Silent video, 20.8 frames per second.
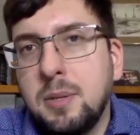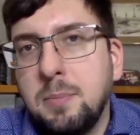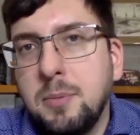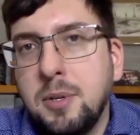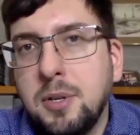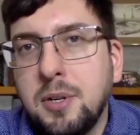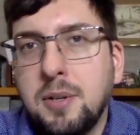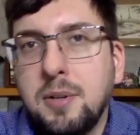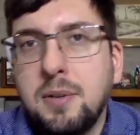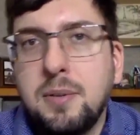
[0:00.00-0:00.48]

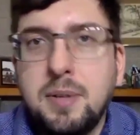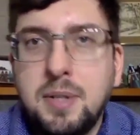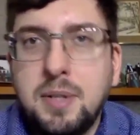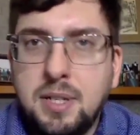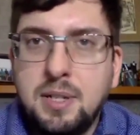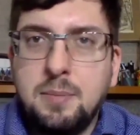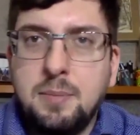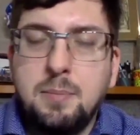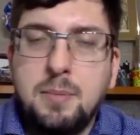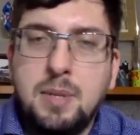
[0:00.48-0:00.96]

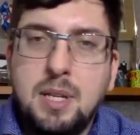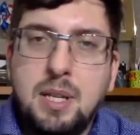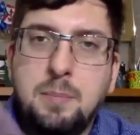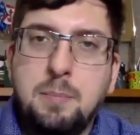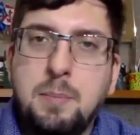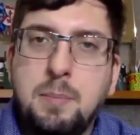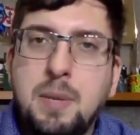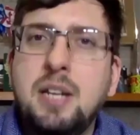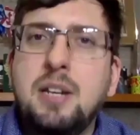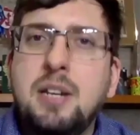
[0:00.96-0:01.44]
and
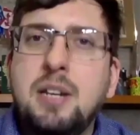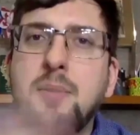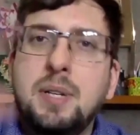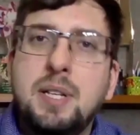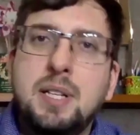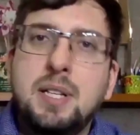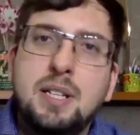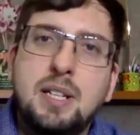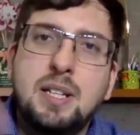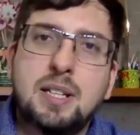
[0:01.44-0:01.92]

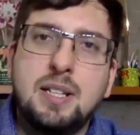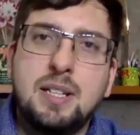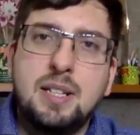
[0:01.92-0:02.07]
mandarin